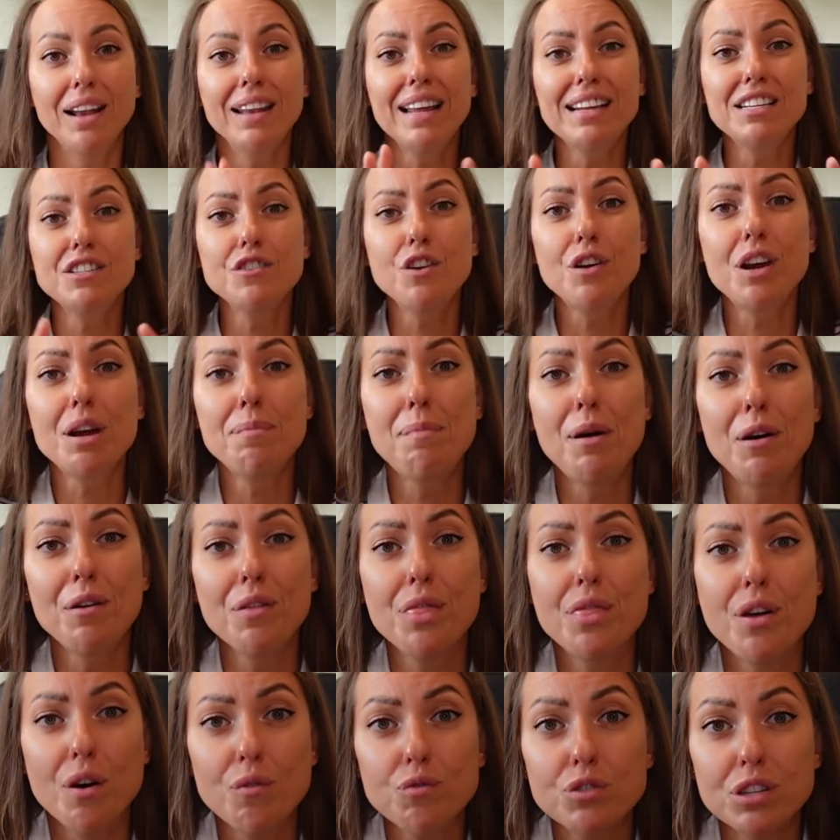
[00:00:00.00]
Let's talk
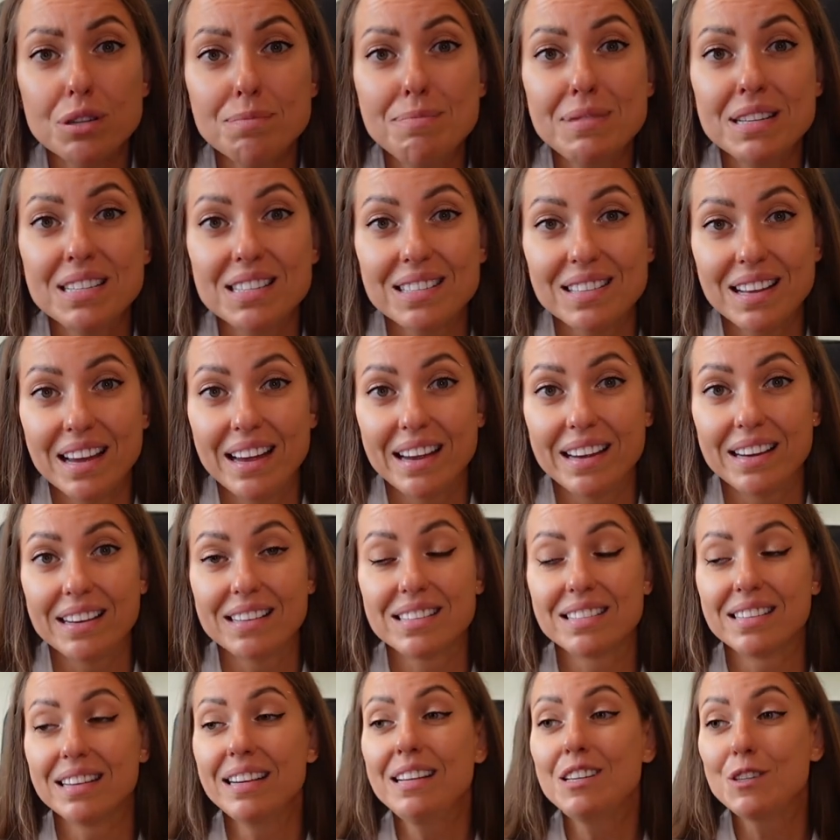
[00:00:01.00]
about those
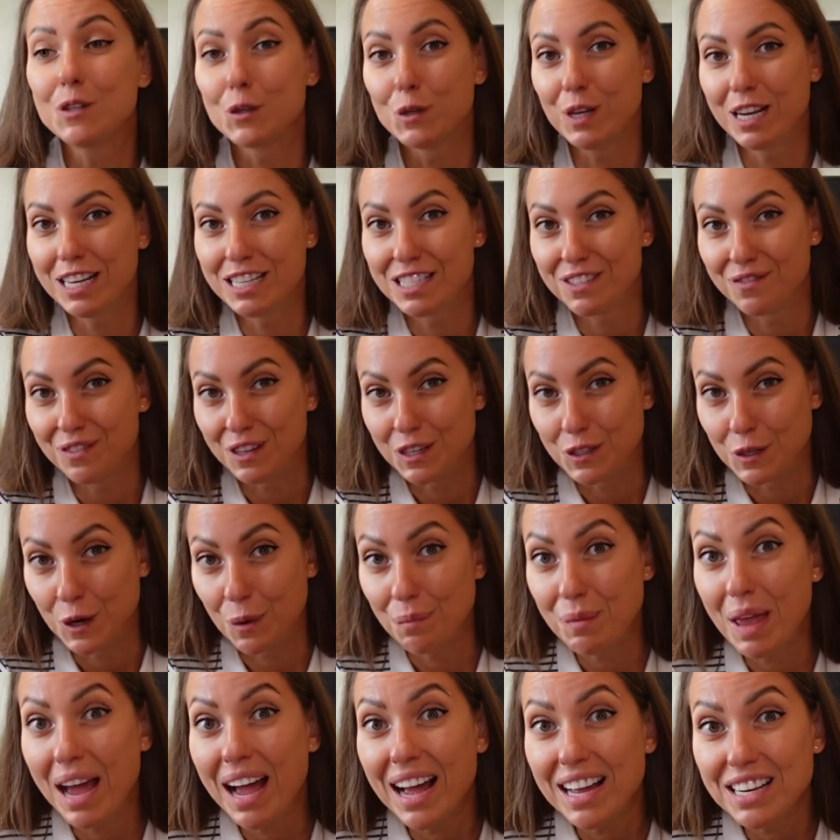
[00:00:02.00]
mistakes in today's video
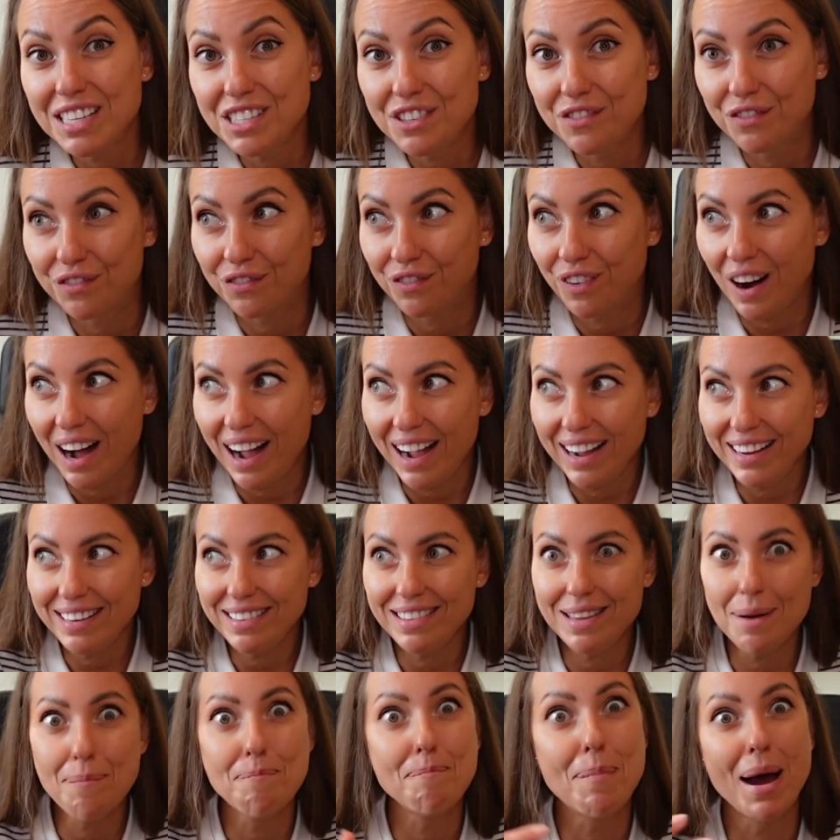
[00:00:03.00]
and
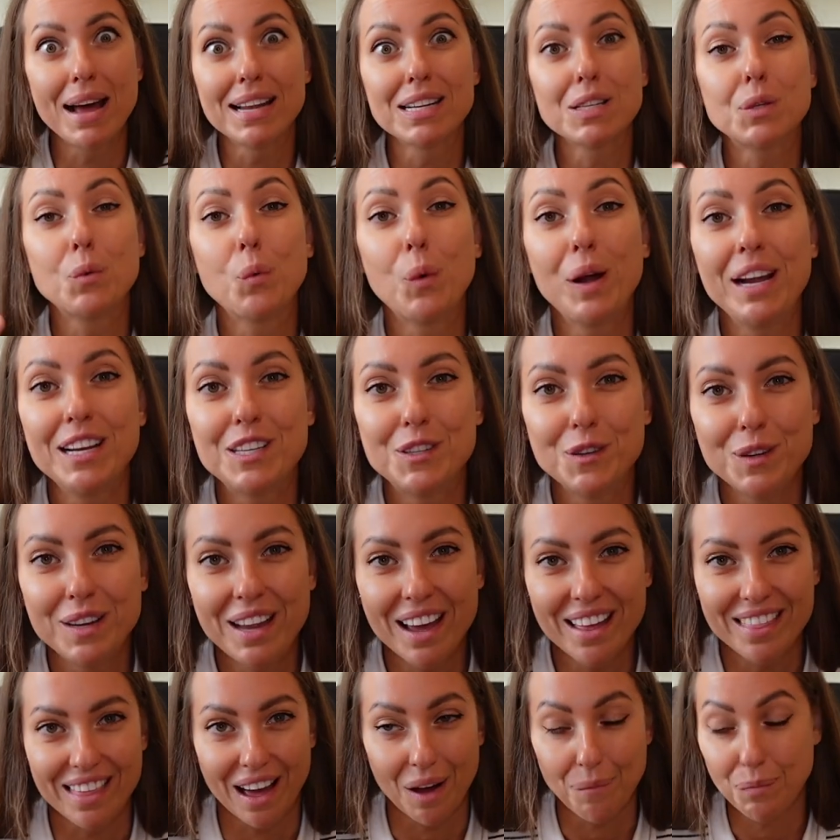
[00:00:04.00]
find the best way
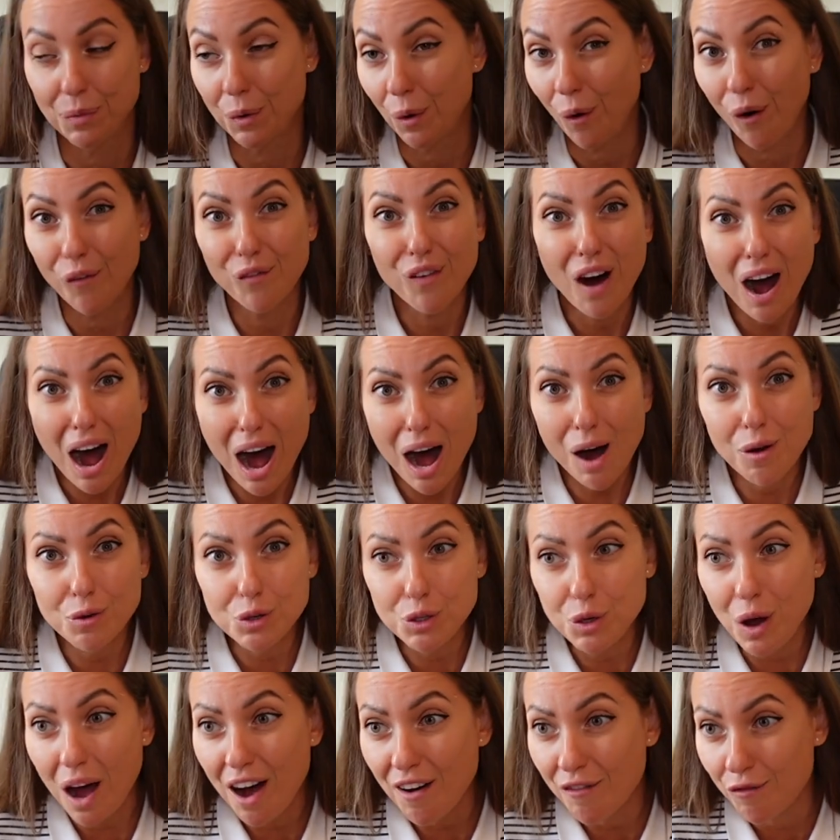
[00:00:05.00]
together of how
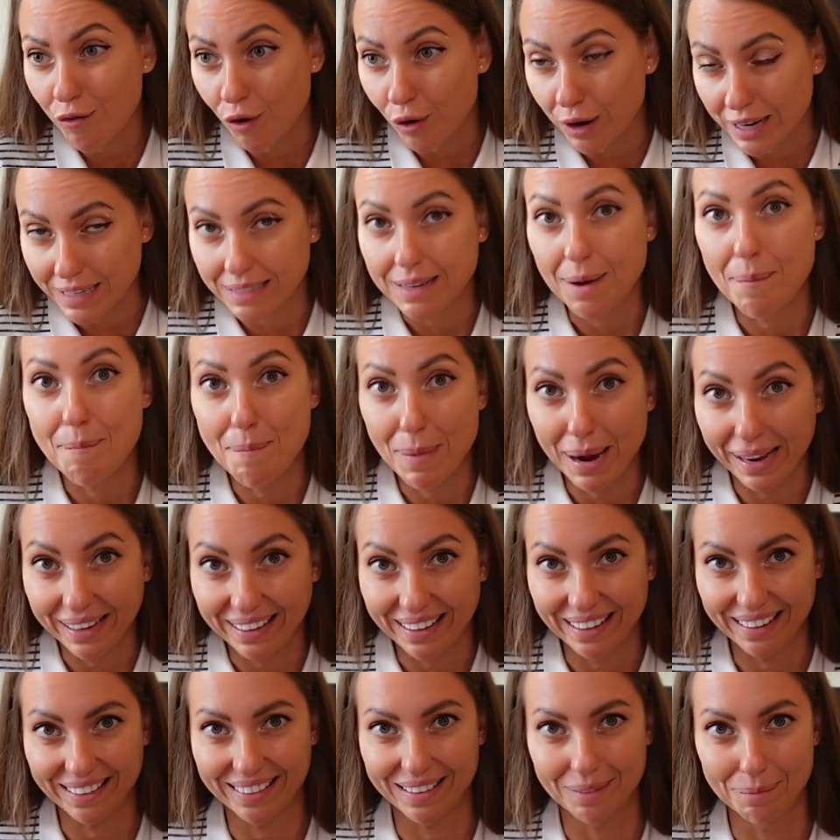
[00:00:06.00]
to avoid
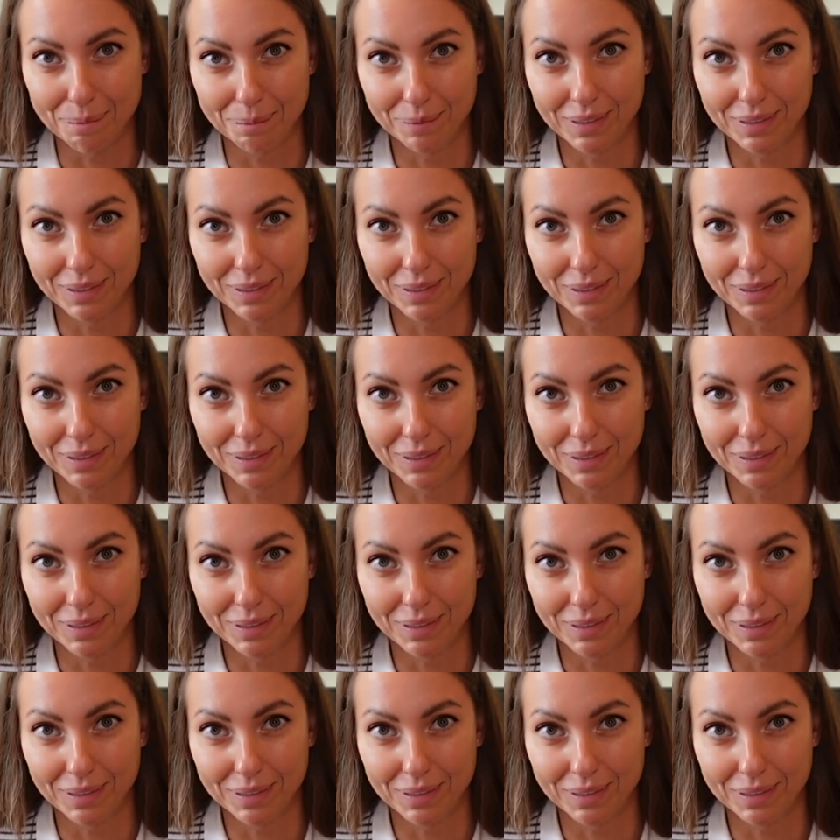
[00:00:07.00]
making them.